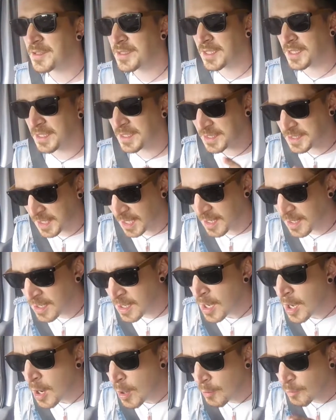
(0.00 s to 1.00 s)
It's going to
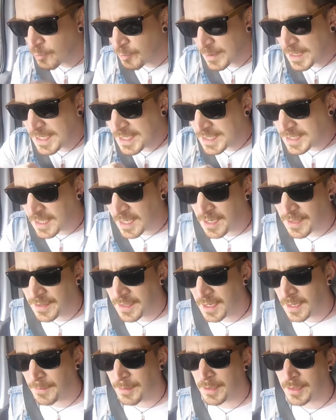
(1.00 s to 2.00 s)
restart the
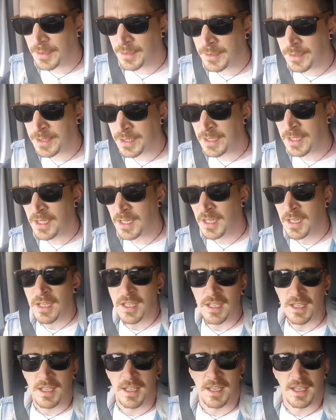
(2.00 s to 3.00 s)
upload,
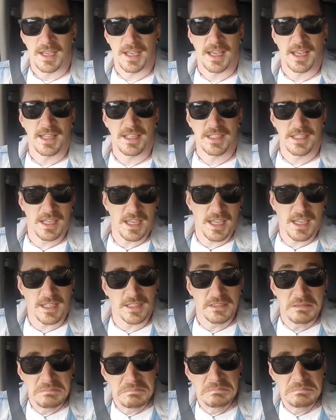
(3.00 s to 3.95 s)
and yeah.